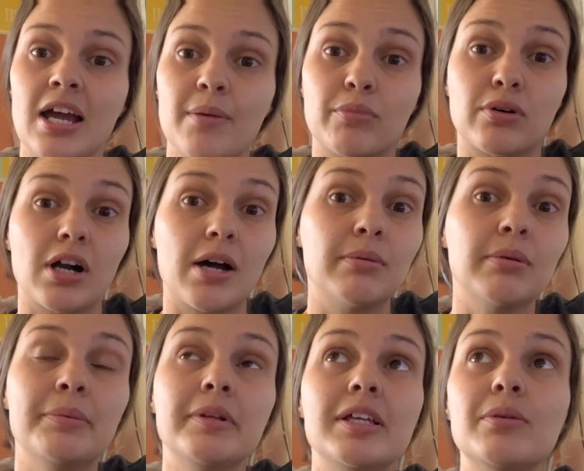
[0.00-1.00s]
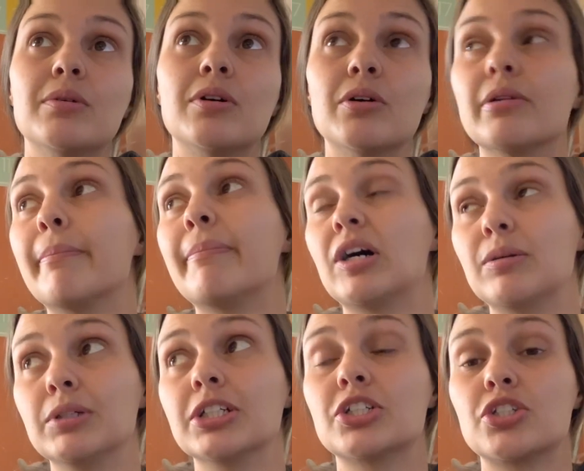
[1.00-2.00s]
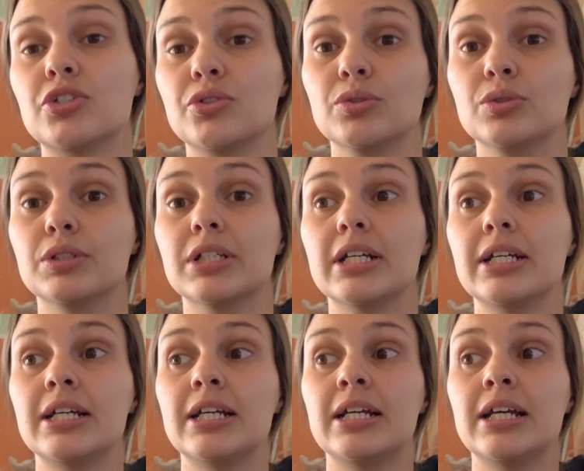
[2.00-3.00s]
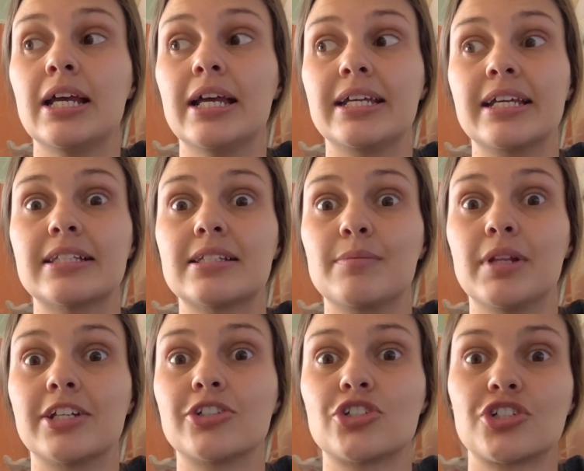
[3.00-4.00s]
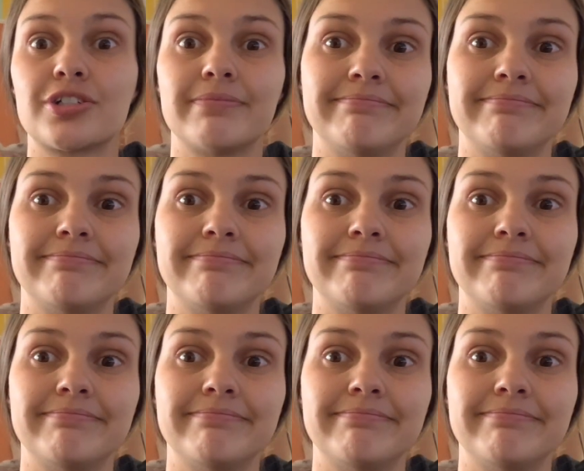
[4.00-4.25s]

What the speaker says: Probably will go to Publix soon and get some lunch.